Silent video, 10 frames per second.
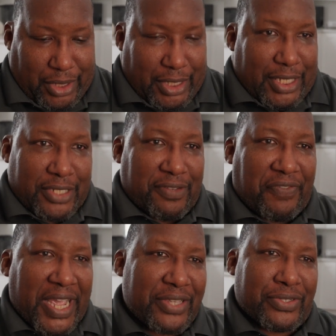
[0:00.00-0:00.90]
It doesn't
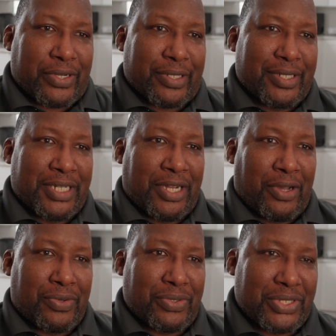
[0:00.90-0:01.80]
faze her, you
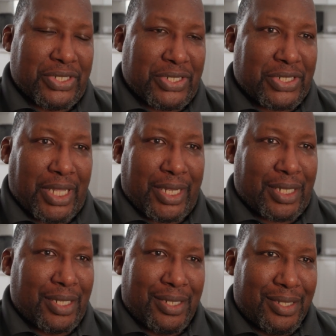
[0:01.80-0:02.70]
know. She just
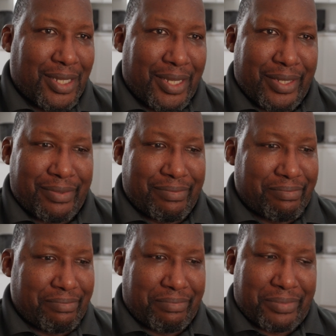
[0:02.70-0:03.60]
like
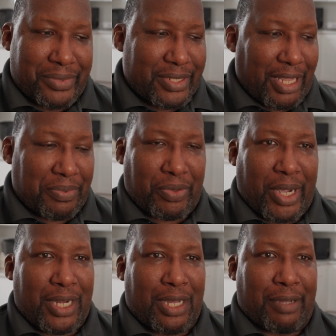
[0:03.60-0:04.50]
steps
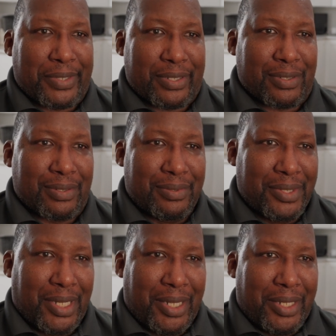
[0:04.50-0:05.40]
right up and
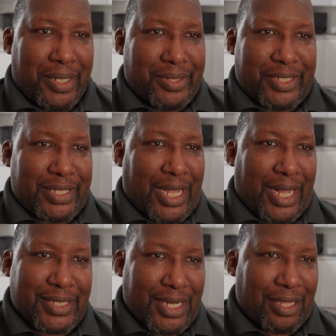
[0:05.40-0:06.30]
just
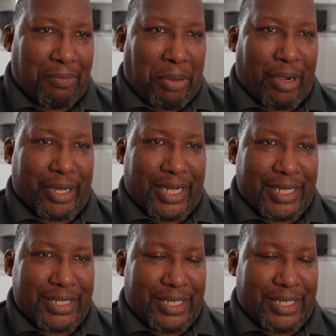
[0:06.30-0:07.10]
knocks it out of the park. I, I,